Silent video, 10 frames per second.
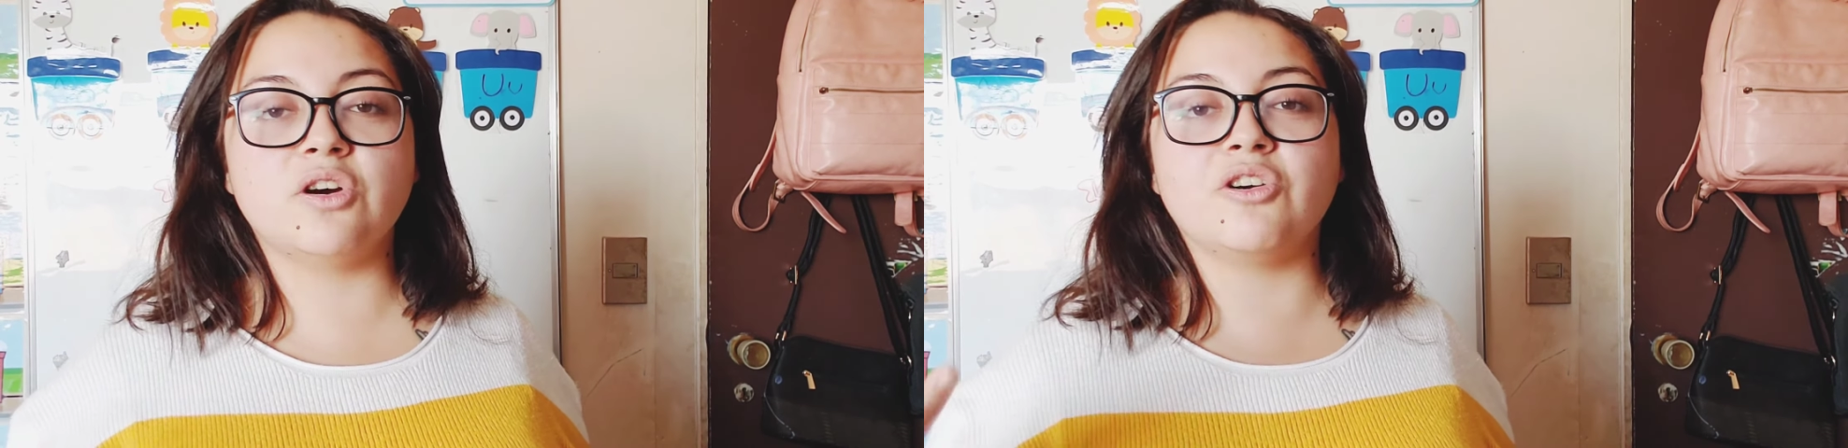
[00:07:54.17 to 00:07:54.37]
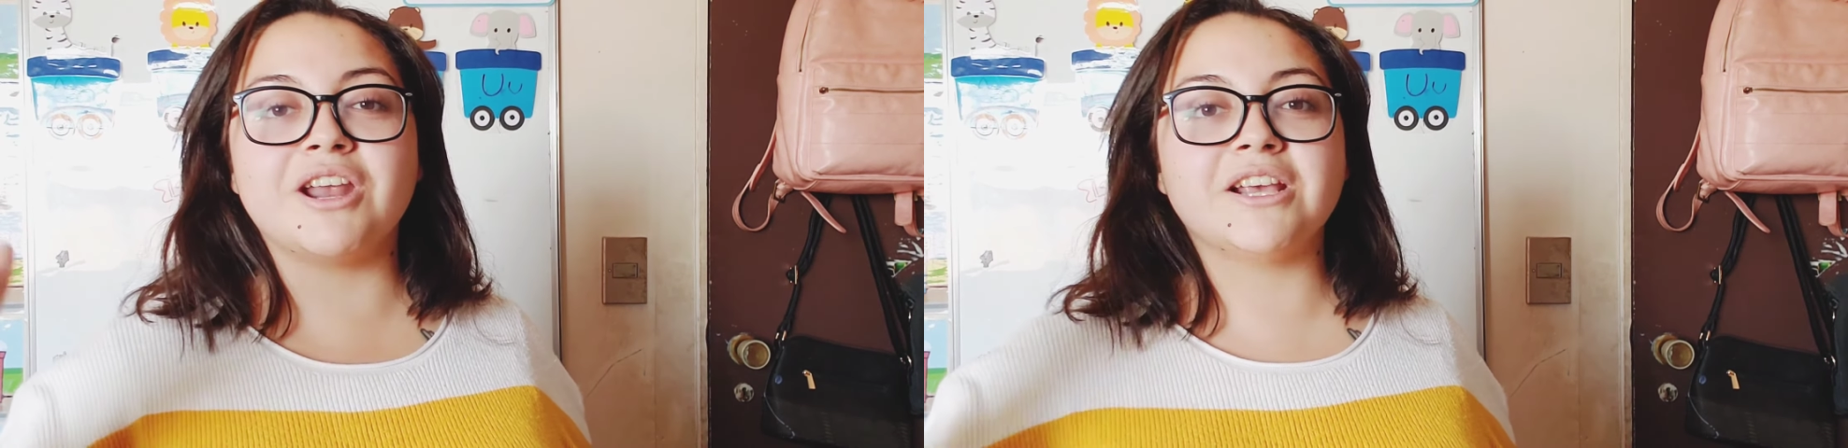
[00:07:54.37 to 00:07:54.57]

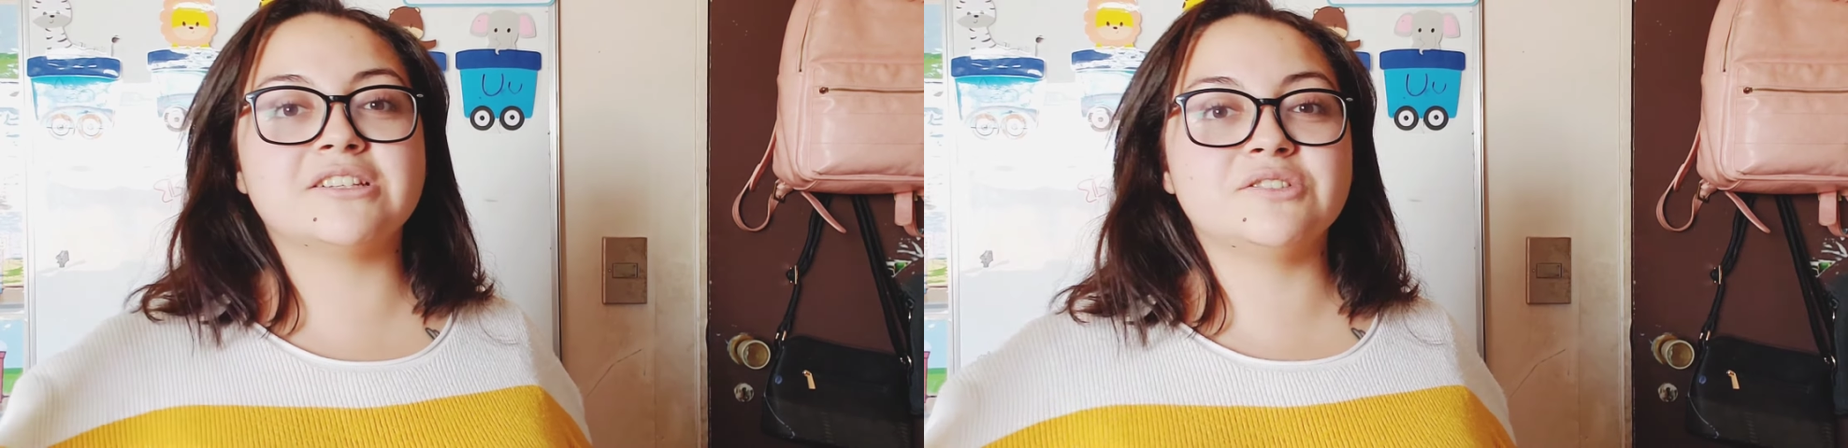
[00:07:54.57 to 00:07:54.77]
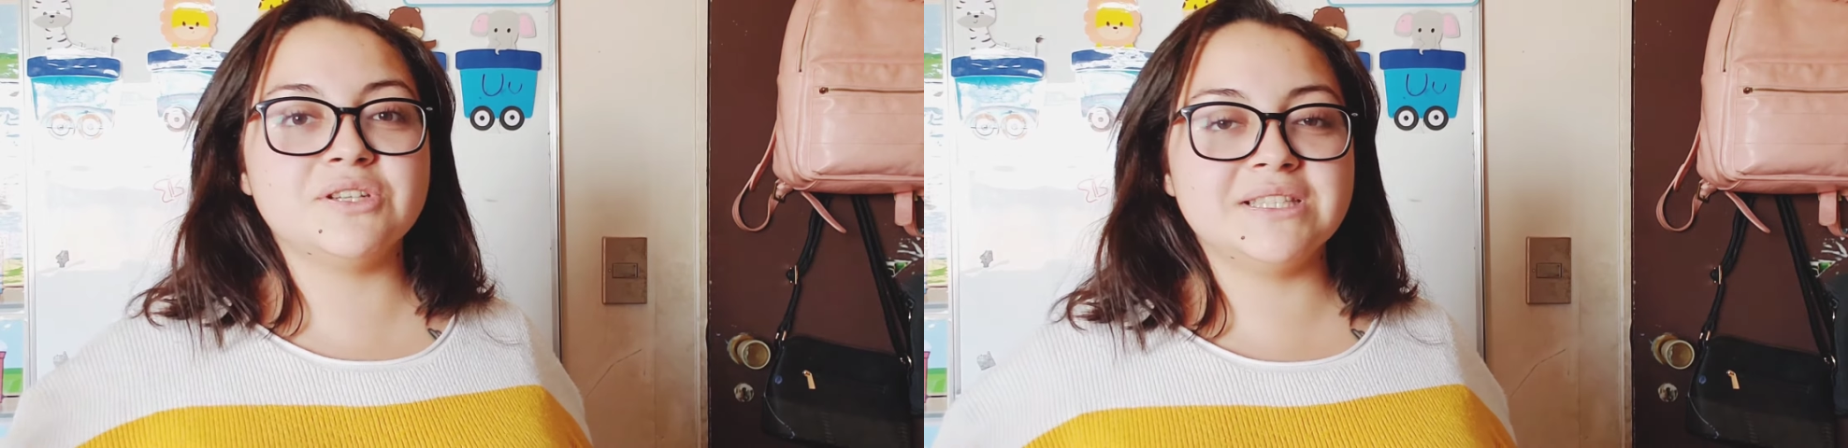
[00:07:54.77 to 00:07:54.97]
or
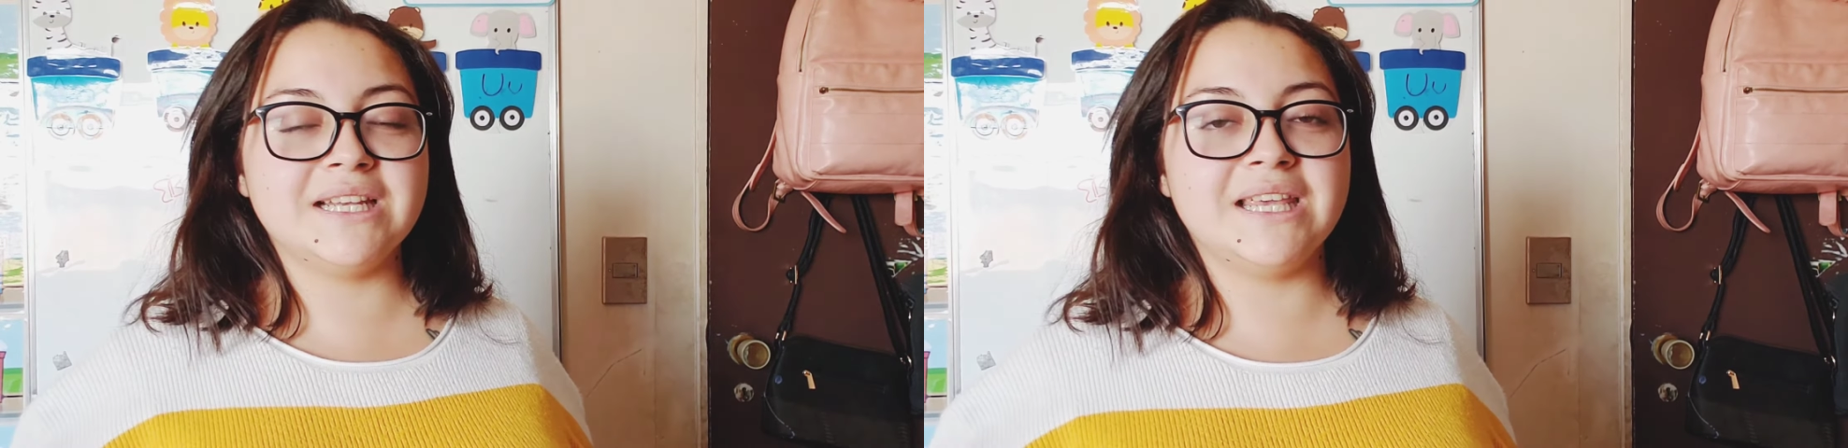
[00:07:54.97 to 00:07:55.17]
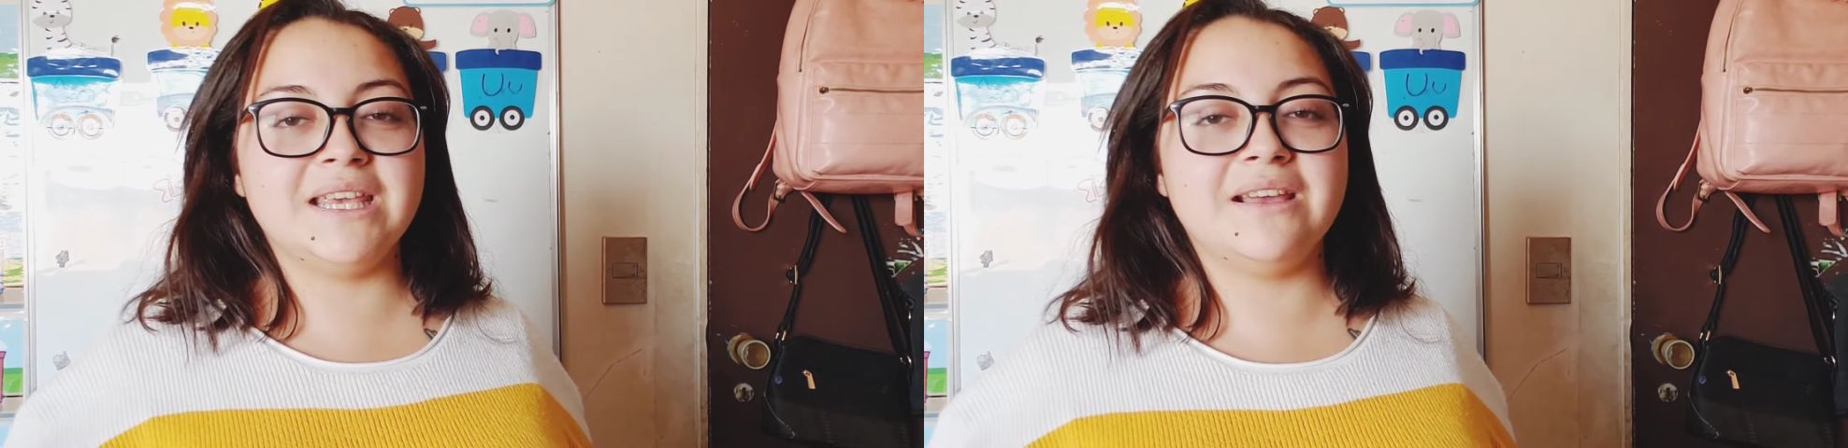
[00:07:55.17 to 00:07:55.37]

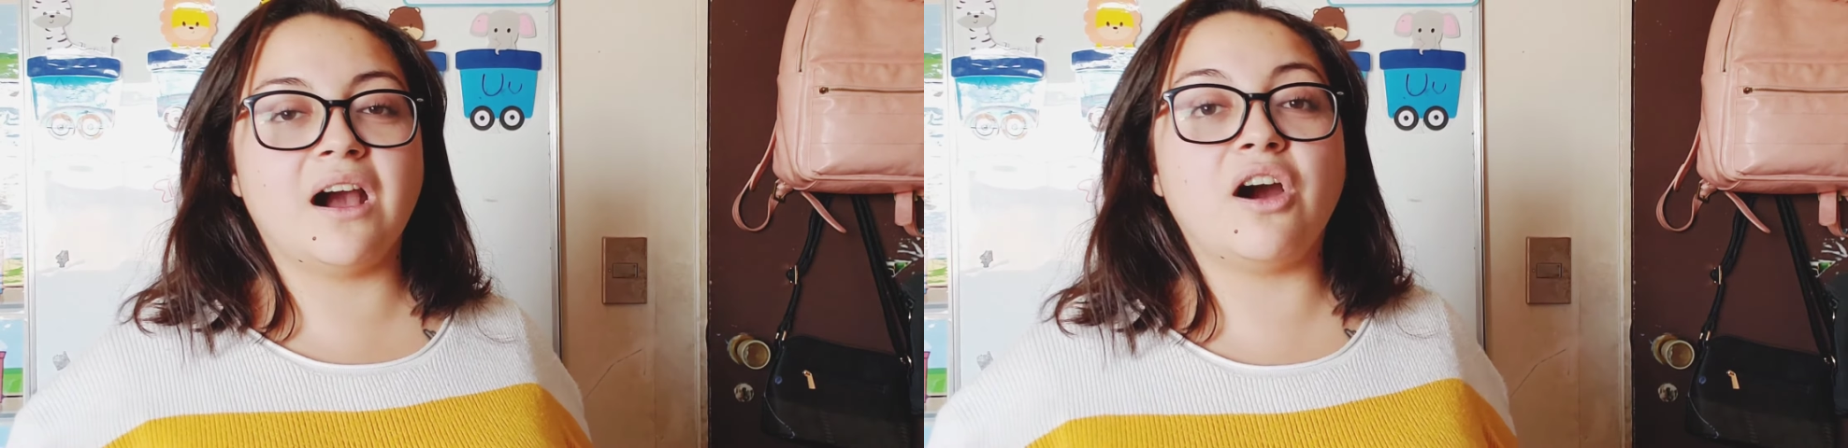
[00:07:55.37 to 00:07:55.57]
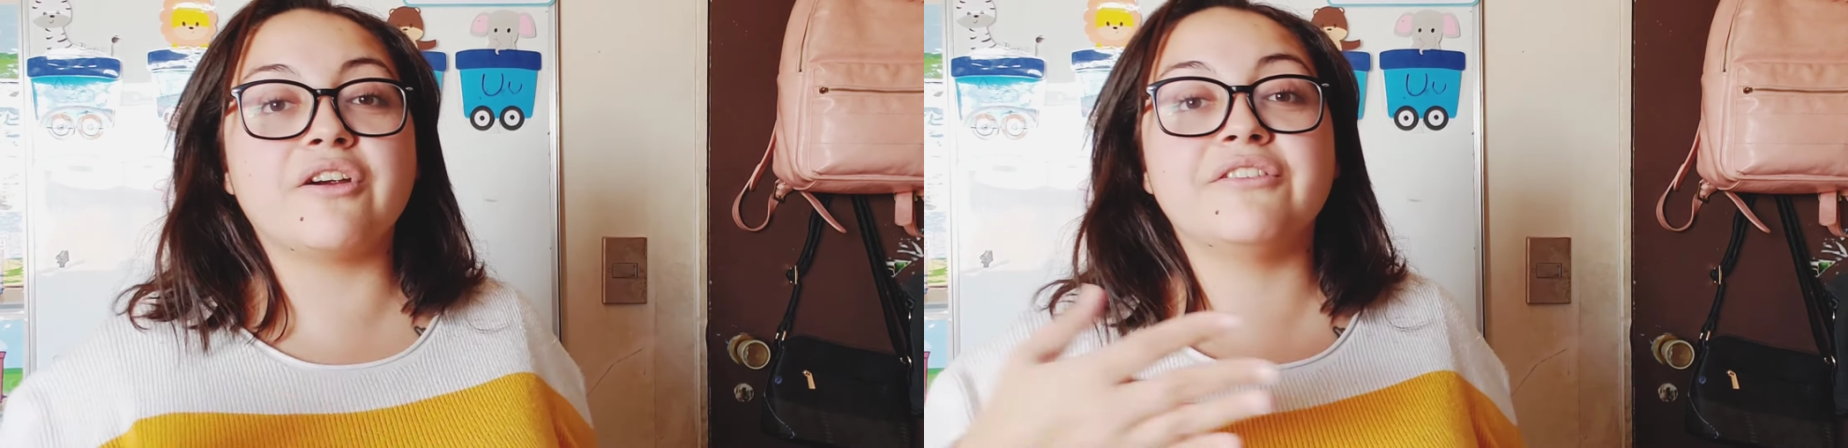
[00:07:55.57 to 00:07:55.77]
electricity
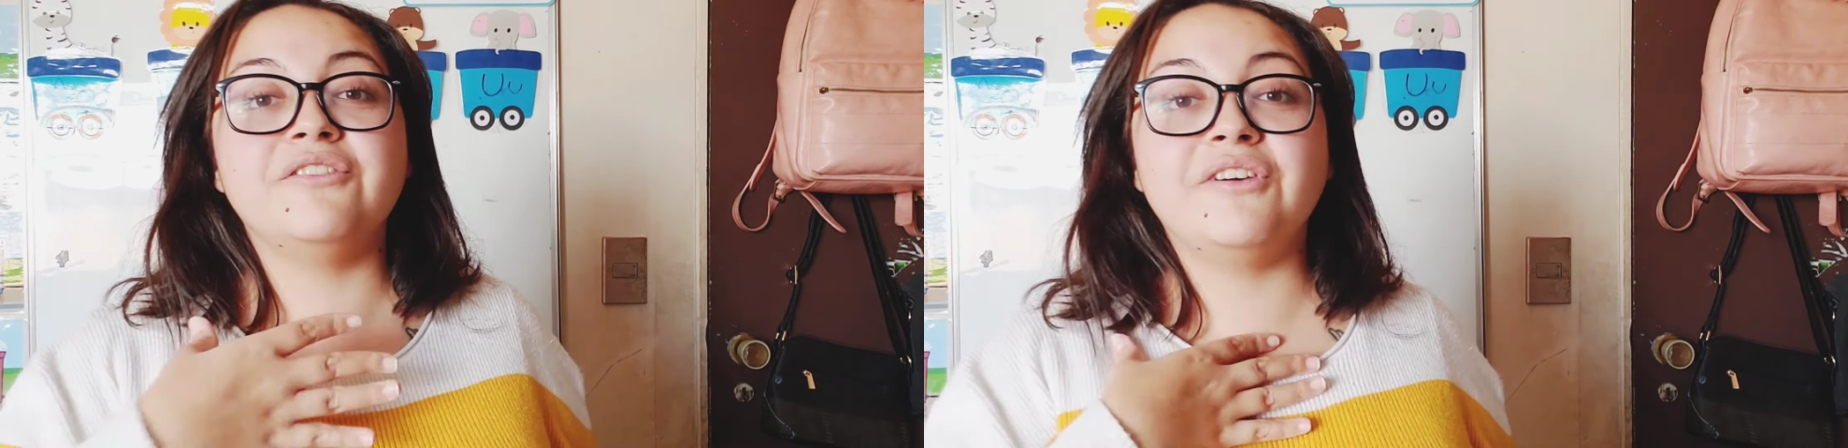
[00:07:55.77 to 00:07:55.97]
or